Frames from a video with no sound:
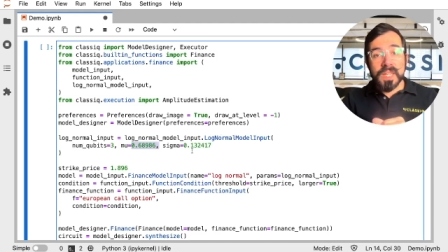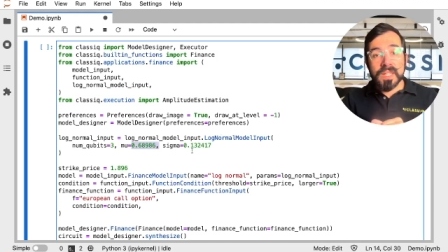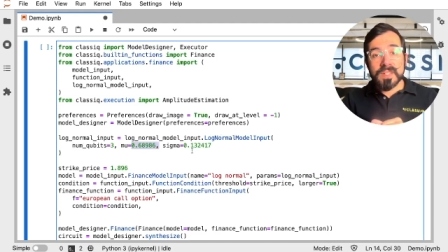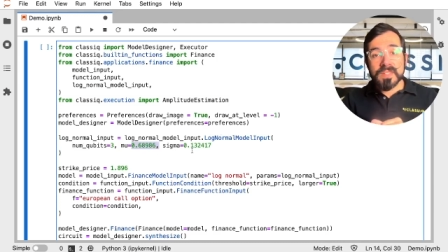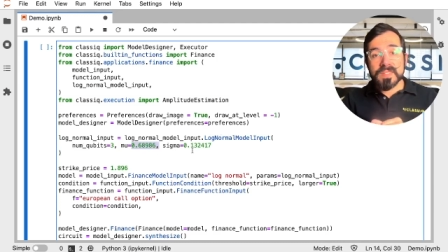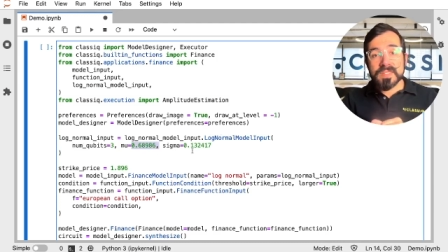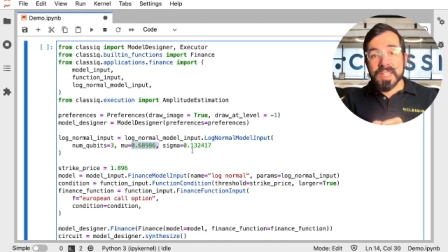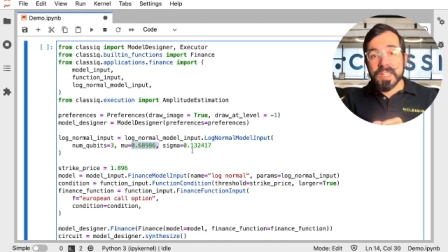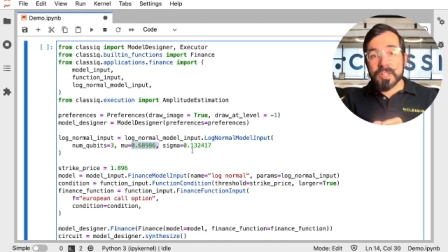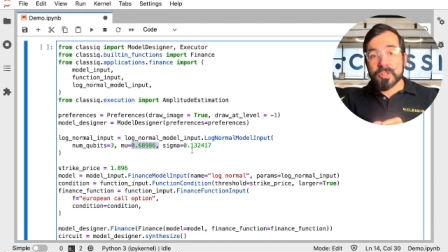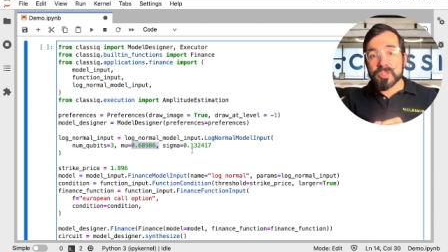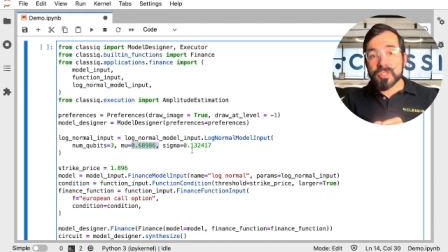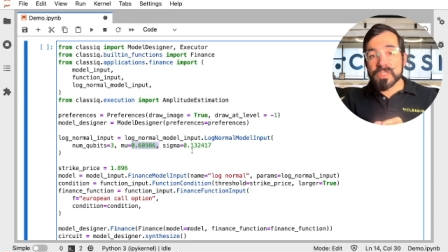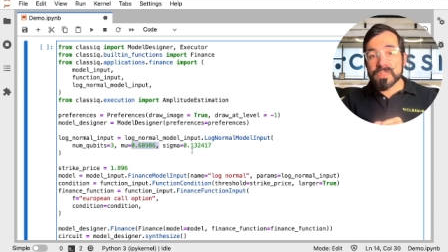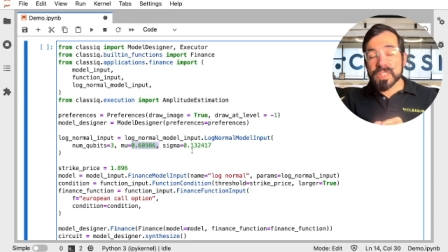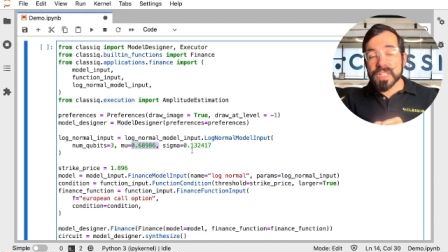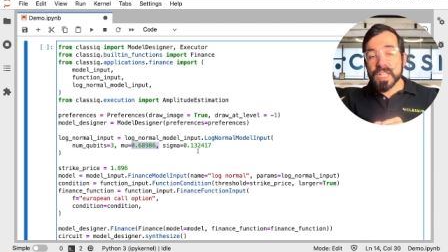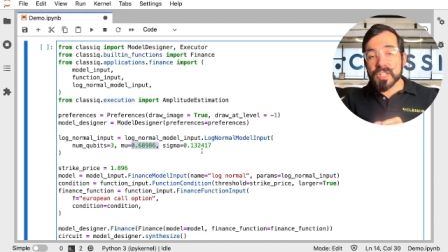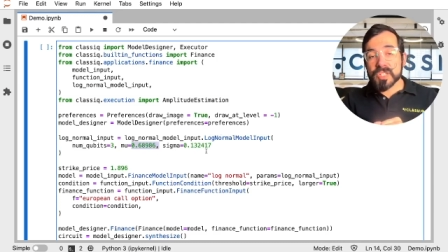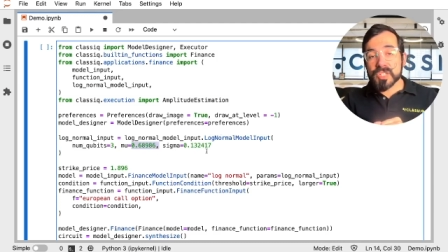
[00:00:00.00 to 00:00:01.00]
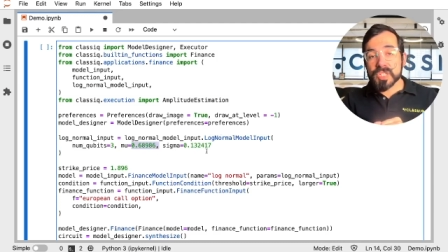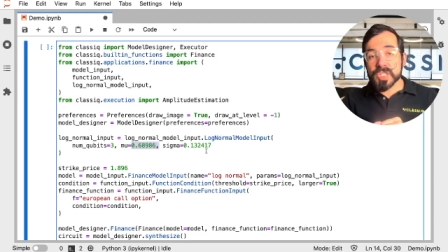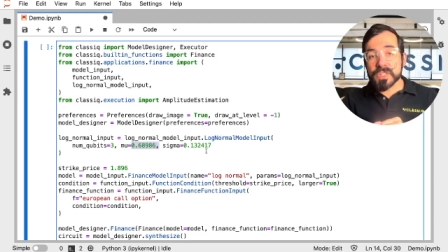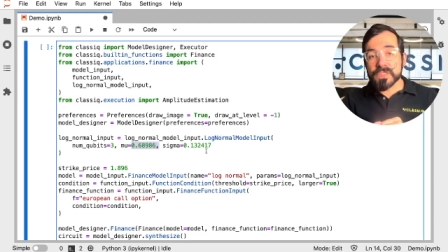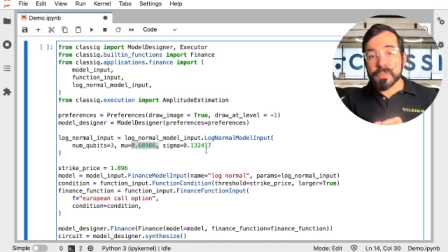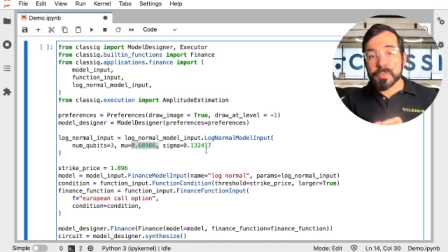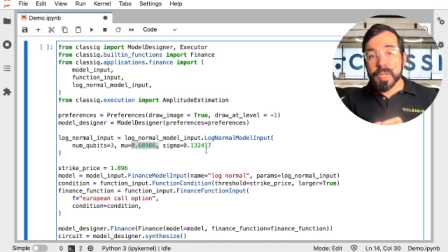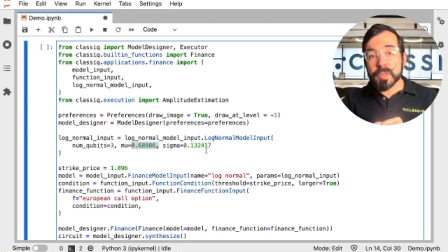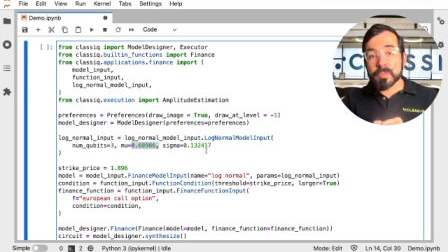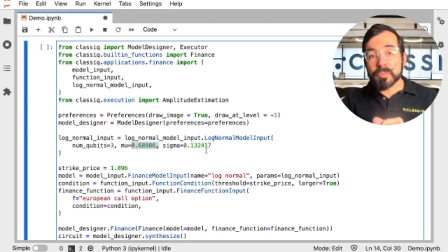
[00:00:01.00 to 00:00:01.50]
and a standard deviation
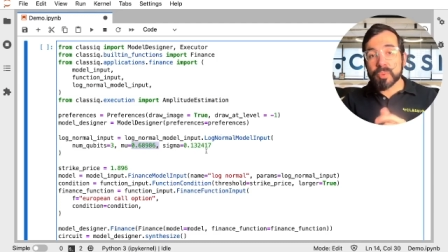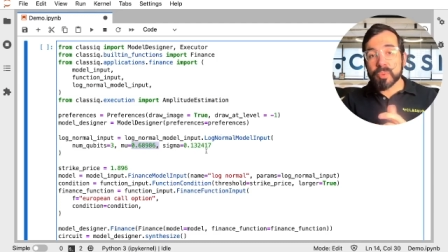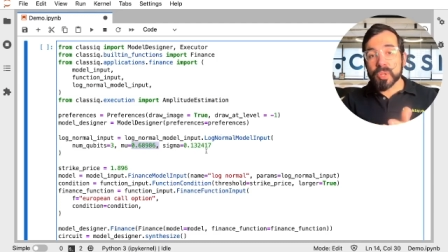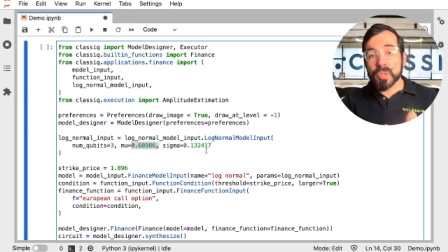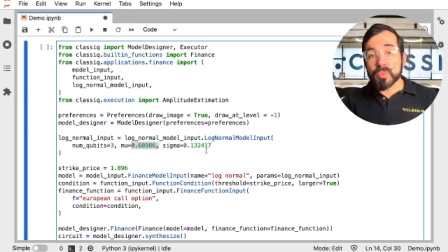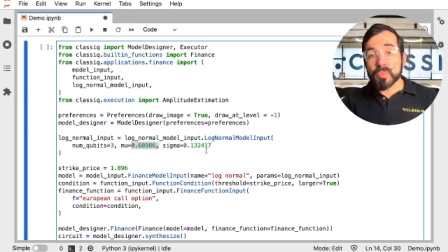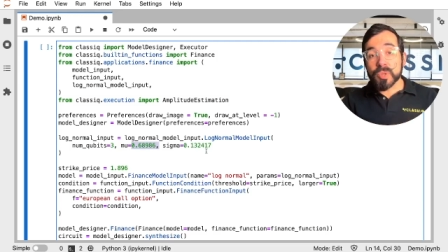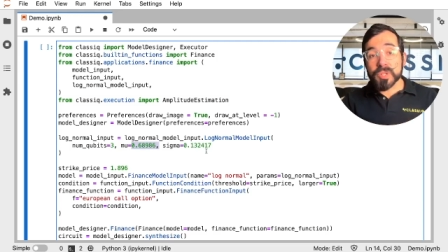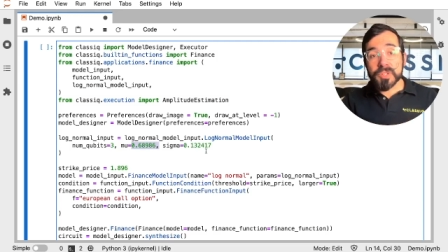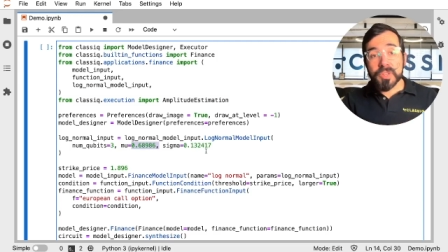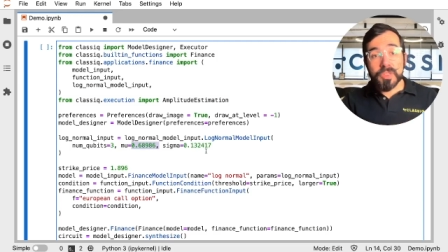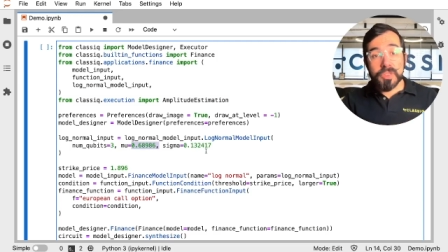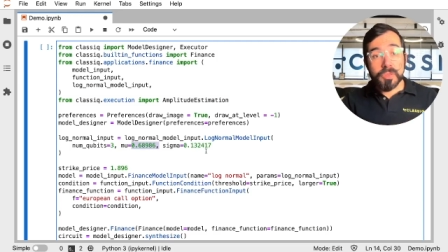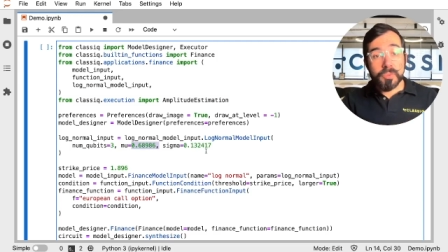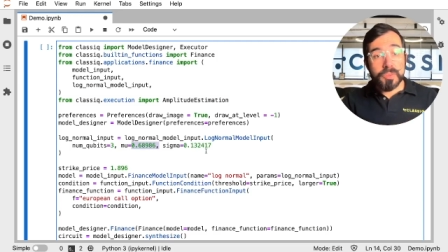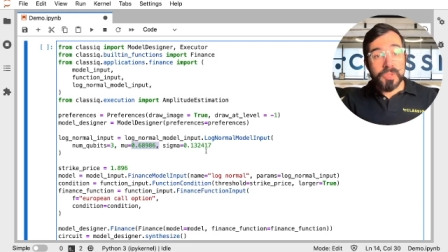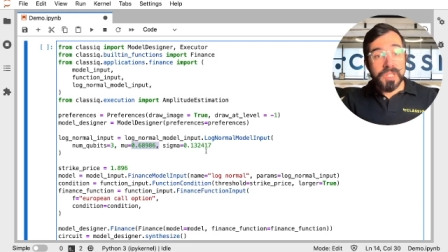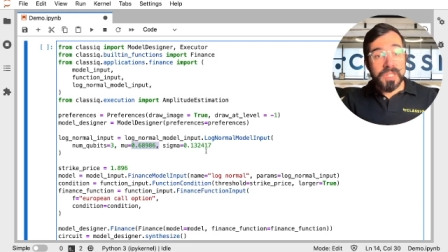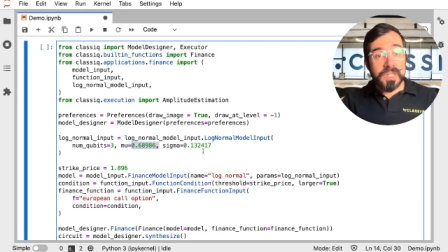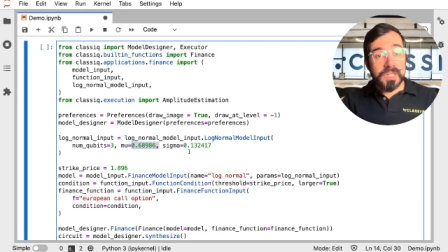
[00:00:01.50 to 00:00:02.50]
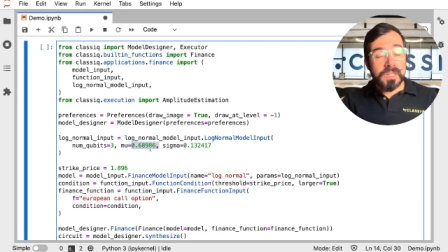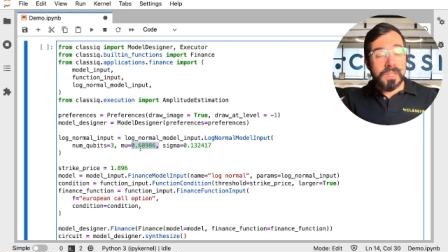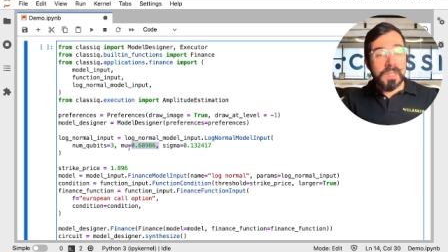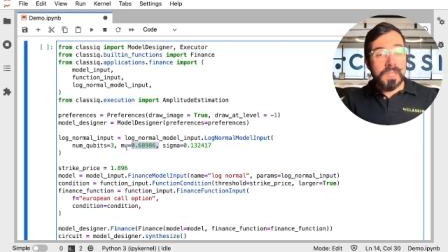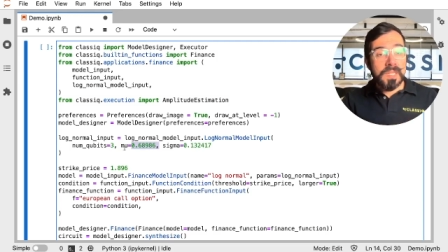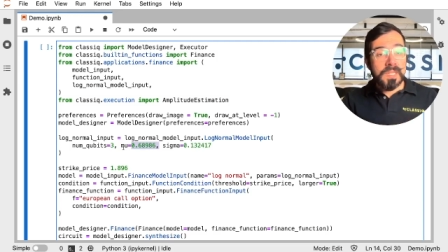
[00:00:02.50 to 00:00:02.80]
of about 0.13.